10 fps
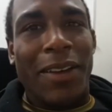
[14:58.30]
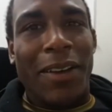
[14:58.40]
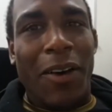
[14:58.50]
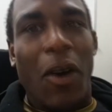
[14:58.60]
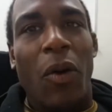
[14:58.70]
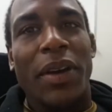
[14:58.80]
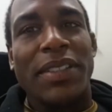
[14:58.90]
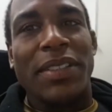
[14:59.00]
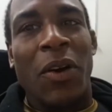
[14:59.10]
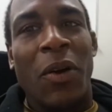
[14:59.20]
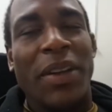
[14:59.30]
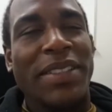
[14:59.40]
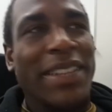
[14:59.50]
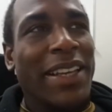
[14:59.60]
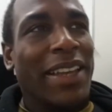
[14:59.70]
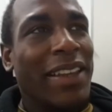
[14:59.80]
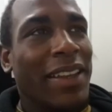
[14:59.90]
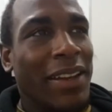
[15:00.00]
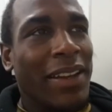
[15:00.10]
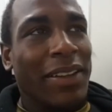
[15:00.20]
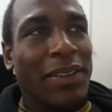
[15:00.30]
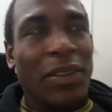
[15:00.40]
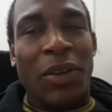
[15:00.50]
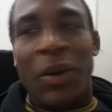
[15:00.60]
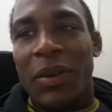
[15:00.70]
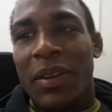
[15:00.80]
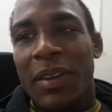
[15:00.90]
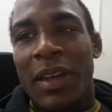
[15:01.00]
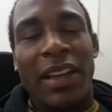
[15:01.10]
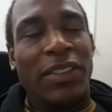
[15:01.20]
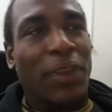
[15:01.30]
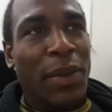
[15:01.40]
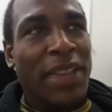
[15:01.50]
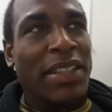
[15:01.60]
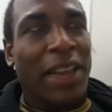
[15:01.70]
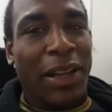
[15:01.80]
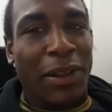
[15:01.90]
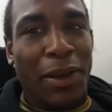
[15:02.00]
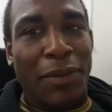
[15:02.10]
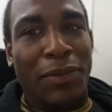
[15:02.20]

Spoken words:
Always, always. And, you know, Cox family has a lot of love